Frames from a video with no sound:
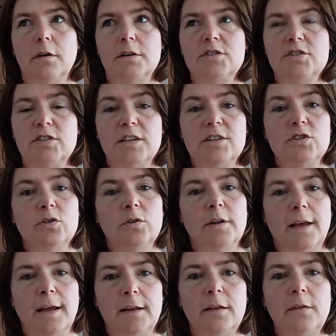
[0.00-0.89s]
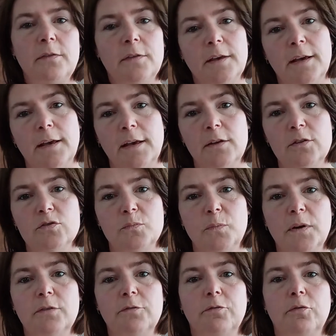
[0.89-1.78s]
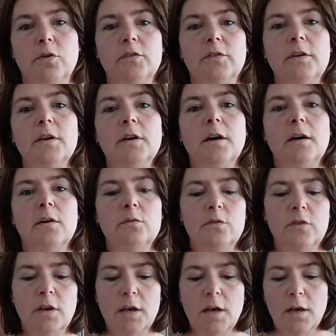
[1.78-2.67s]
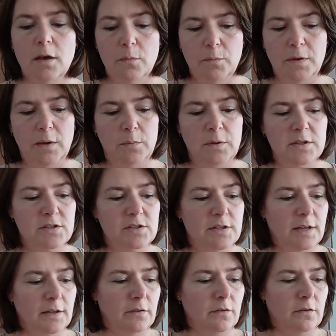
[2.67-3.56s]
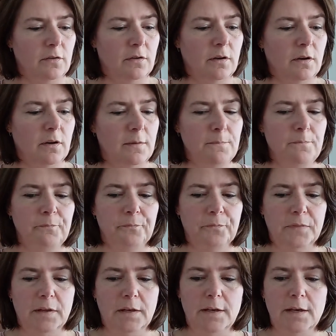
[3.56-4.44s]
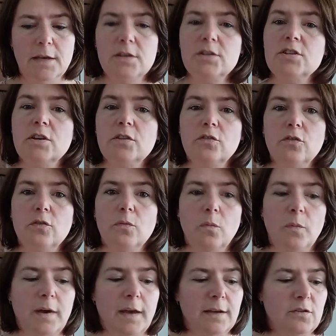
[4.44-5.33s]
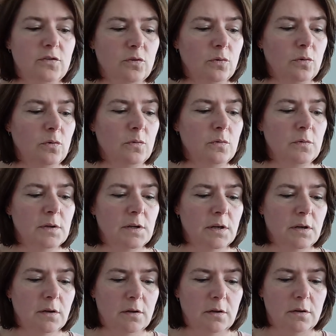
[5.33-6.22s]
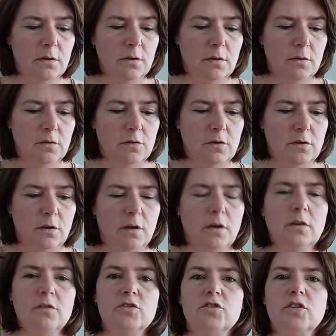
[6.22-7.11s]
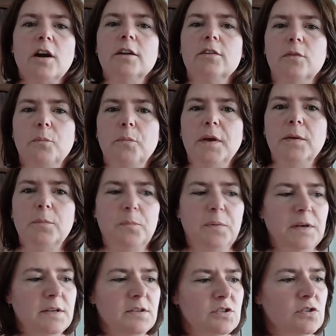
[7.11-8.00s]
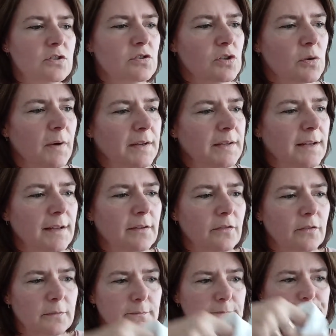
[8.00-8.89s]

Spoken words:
stitch on anything else but 14 count, maybe it's the easiest way to start a big piece. So I did.